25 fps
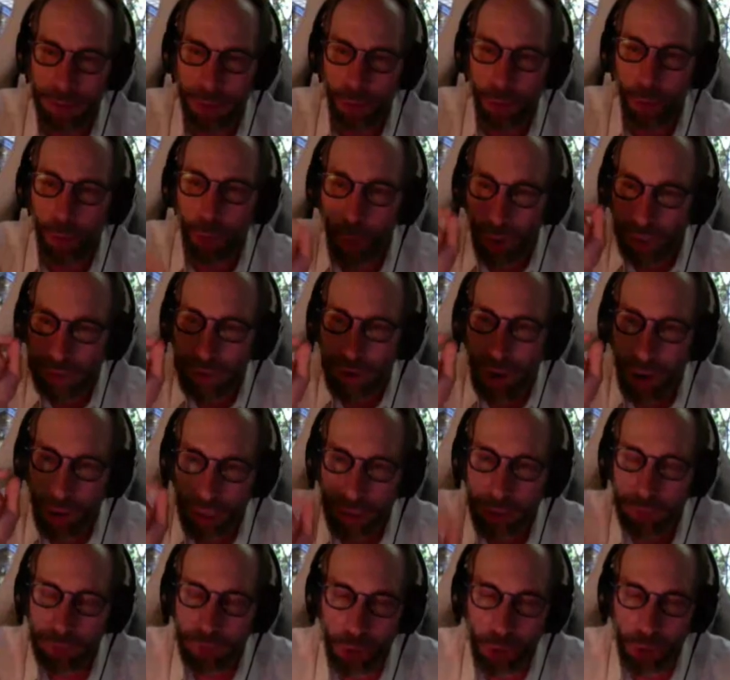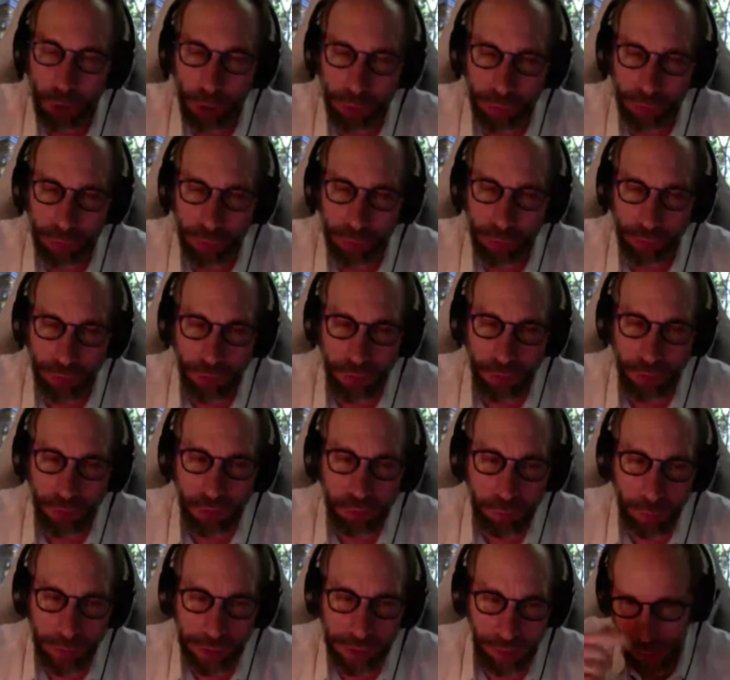what kind of universe
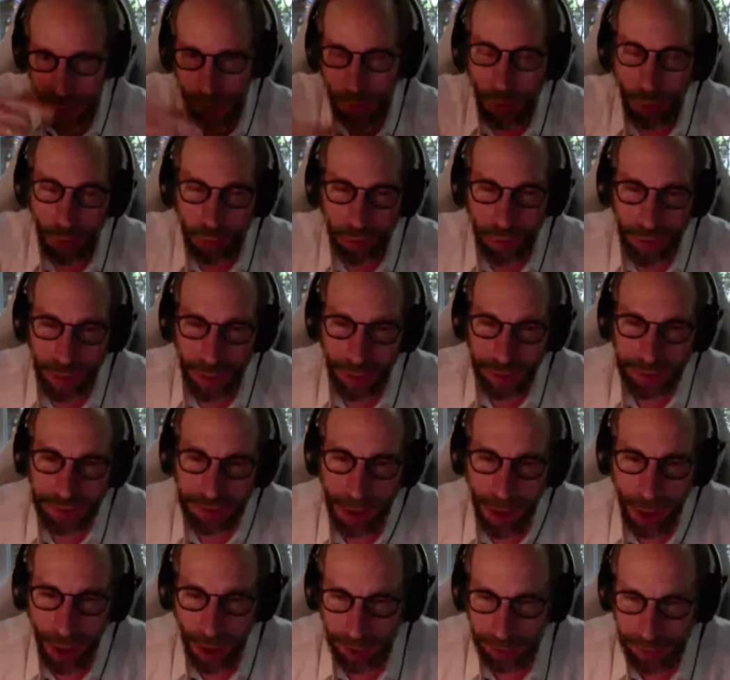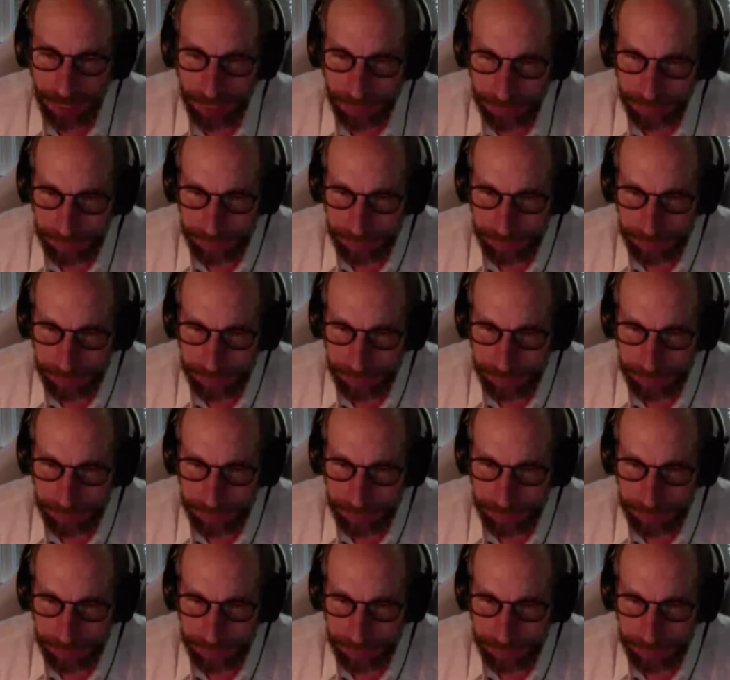we live. Go to the next slide.